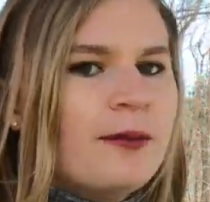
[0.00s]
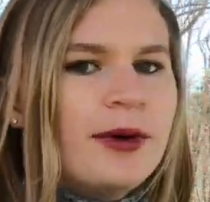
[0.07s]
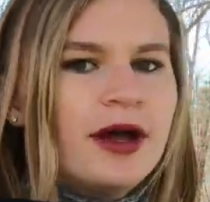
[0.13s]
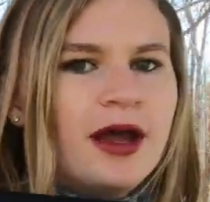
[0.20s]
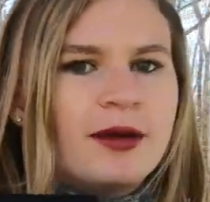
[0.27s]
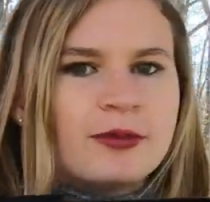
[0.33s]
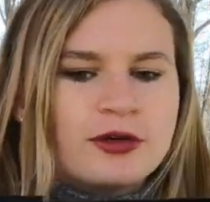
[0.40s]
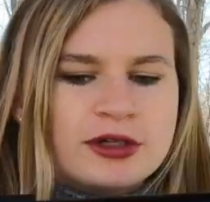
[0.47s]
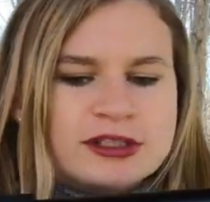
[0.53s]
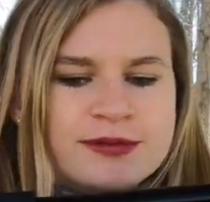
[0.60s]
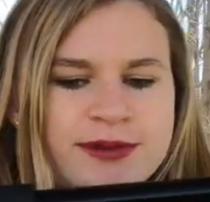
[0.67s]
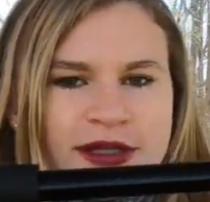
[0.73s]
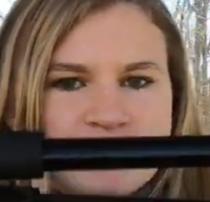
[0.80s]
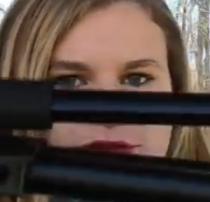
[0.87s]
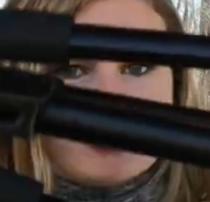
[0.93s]
But I'm going to
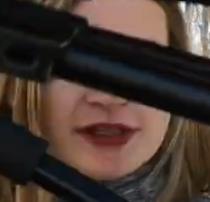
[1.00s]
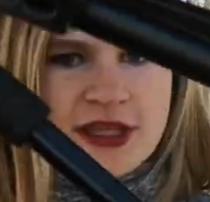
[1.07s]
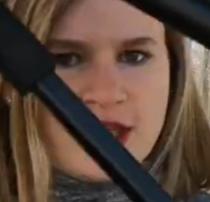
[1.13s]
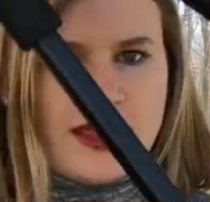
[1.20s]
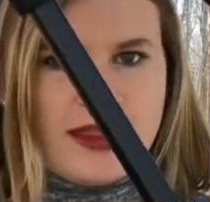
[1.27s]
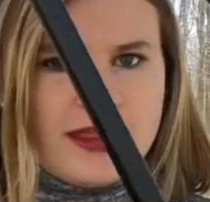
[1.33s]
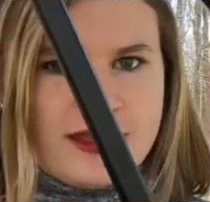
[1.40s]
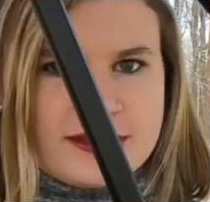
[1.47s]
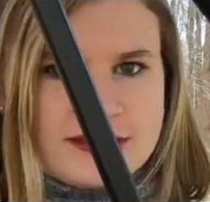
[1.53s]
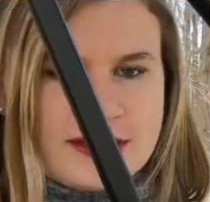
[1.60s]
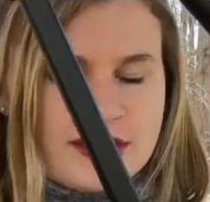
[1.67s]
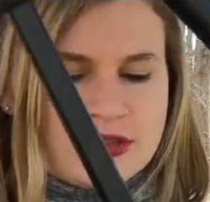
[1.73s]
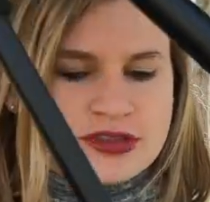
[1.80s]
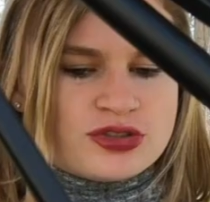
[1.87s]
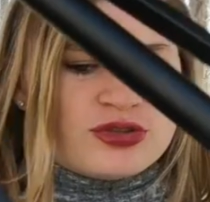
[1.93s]
be using
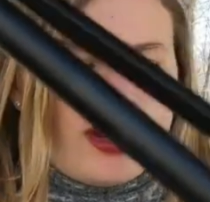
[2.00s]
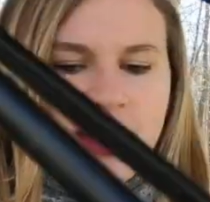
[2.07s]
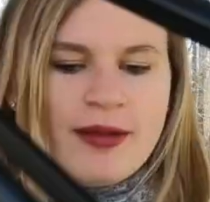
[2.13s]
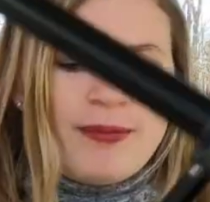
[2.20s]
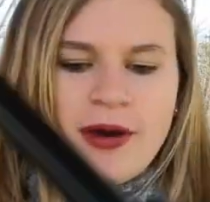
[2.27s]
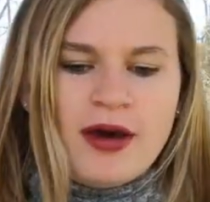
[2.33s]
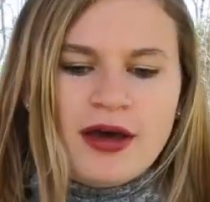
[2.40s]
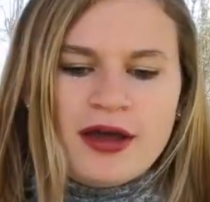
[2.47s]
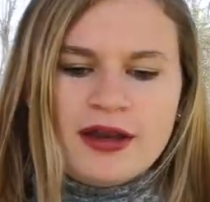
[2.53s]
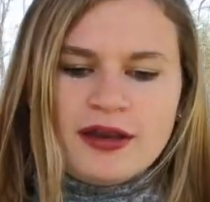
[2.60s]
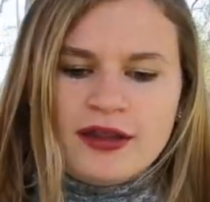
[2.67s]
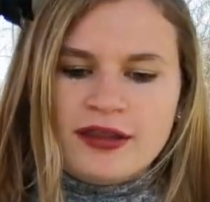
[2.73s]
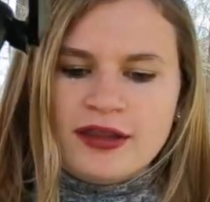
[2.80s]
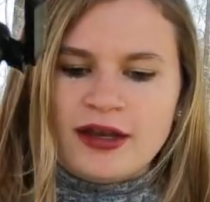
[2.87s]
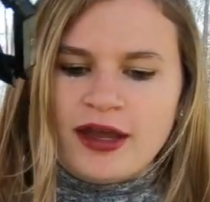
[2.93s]
this
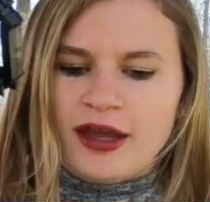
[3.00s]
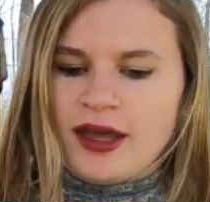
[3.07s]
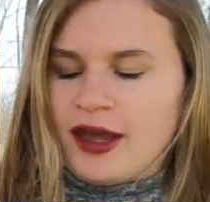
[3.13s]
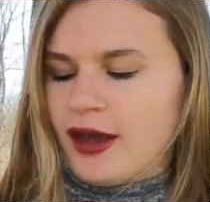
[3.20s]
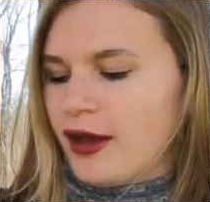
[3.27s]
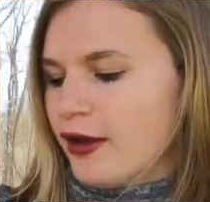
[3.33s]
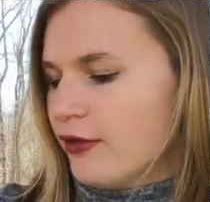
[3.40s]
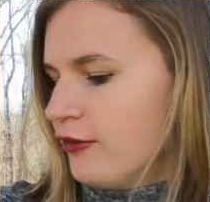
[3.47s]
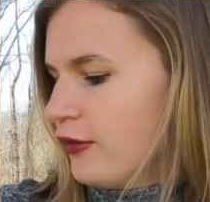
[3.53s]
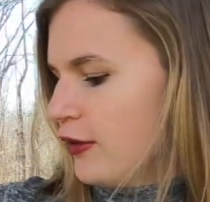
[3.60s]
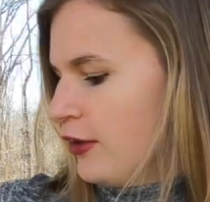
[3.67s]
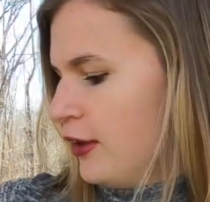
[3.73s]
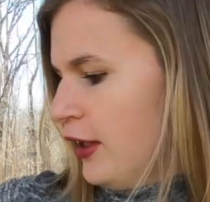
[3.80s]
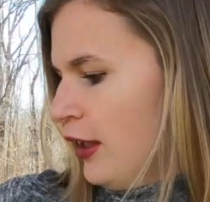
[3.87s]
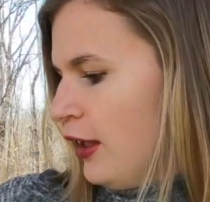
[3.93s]
tripod that I have.
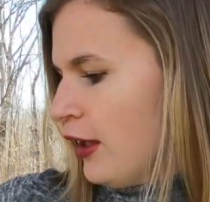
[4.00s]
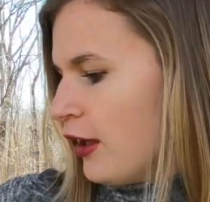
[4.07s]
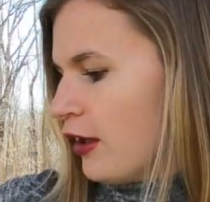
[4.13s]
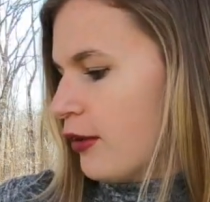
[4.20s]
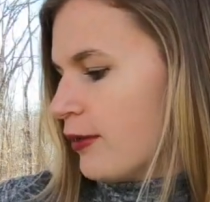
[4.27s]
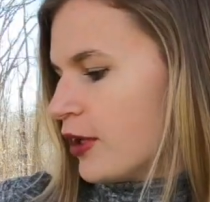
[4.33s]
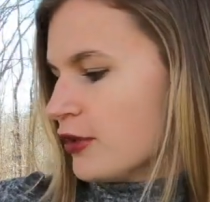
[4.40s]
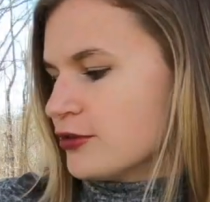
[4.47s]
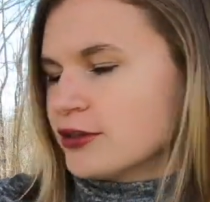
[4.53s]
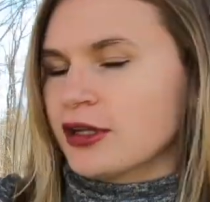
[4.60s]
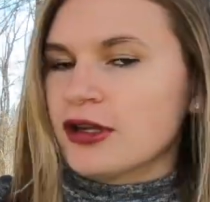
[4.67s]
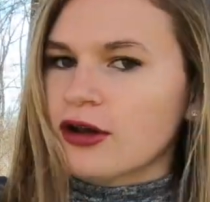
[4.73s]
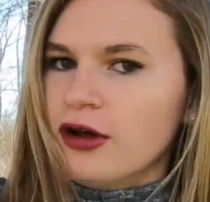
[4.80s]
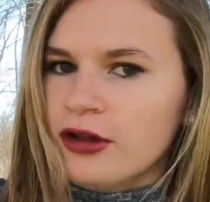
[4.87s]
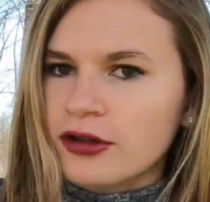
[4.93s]
I use
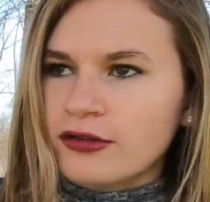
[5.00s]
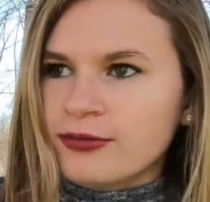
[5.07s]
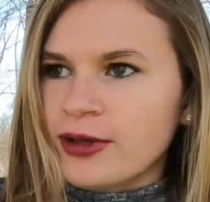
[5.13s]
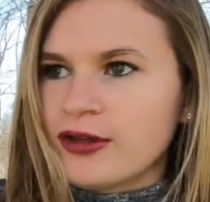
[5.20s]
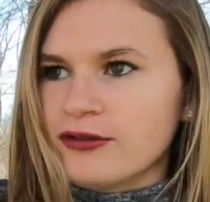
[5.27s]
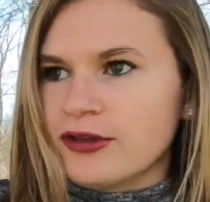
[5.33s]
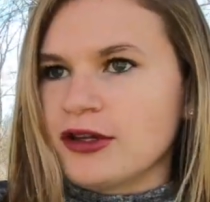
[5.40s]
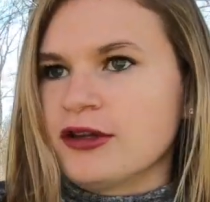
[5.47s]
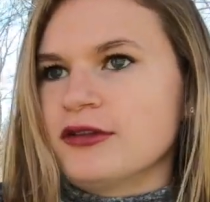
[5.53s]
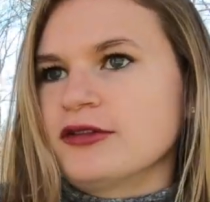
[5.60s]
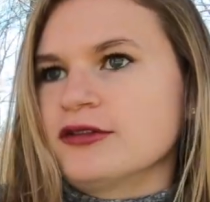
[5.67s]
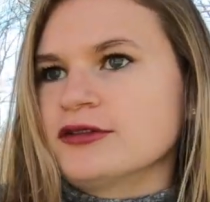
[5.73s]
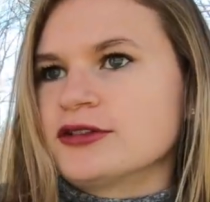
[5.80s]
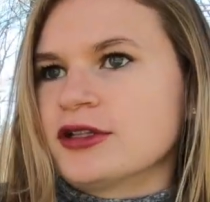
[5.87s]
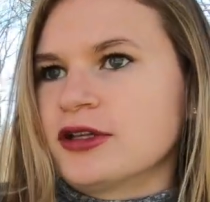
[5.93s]
it in all of my
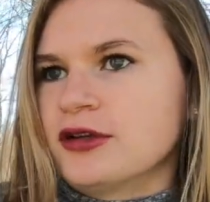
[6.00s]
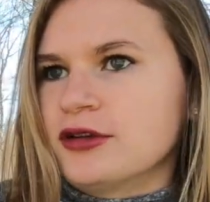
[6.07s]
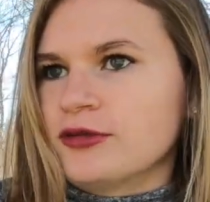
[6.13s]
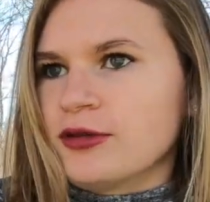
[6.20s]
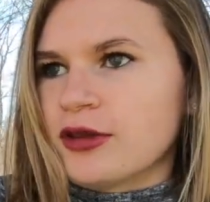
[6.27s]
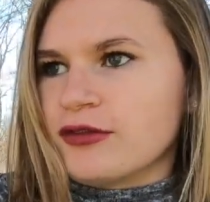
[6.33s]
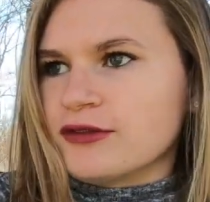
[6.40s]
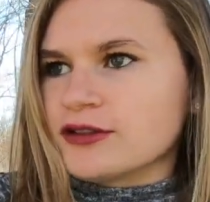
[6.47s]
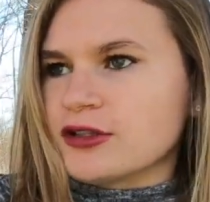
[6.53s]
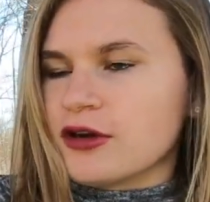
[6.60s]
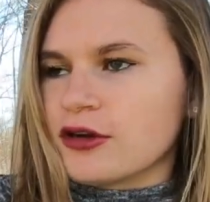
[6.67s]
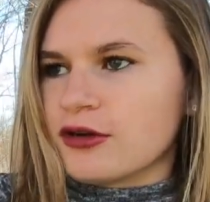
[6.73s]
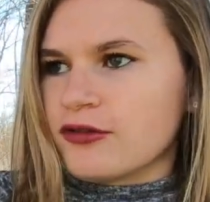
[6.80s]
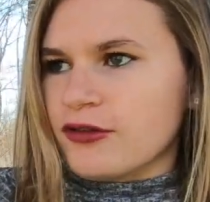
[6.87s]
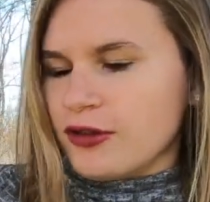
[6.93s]
videos with
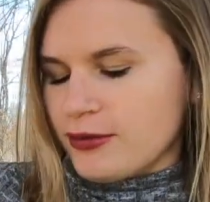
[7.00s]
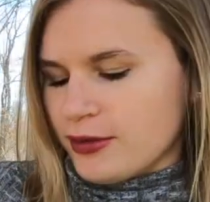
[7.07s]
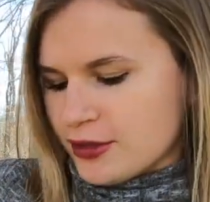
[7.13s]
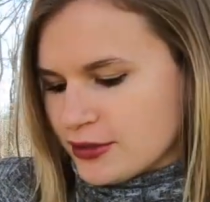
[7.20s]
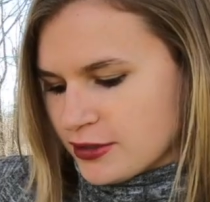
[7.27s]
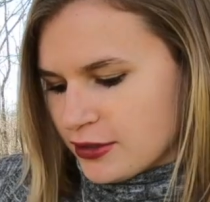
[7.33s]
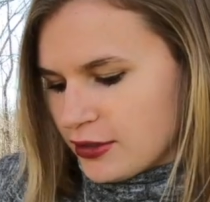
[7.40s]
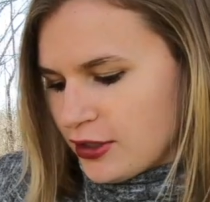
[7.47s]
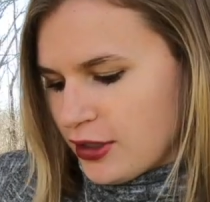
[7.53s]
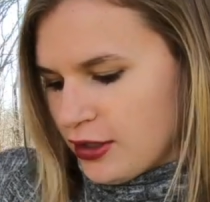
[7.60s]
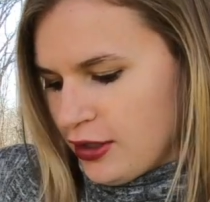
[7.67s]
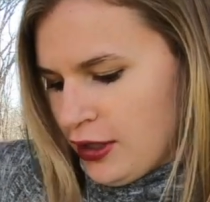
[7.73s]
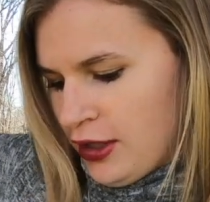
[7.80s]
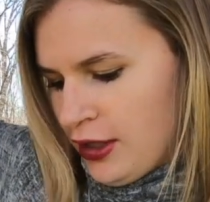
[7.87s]
photography basically.